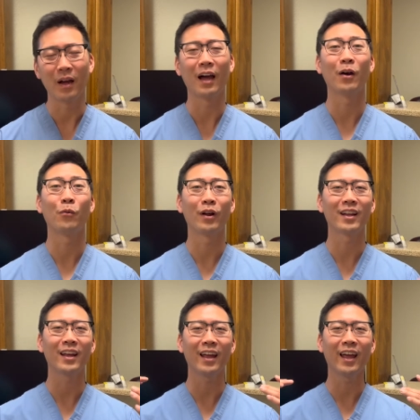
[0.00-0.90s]
I want
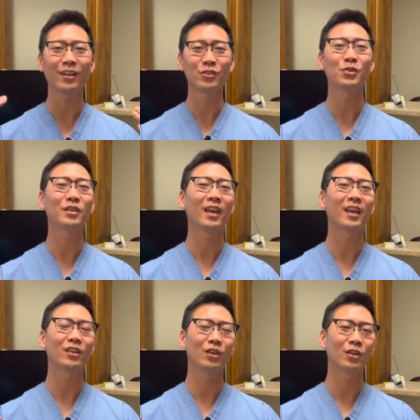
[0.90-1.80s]
to
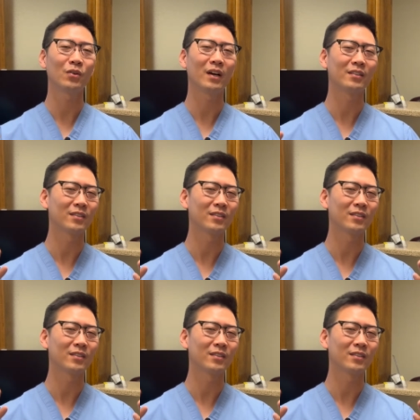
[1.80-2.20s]
educate you on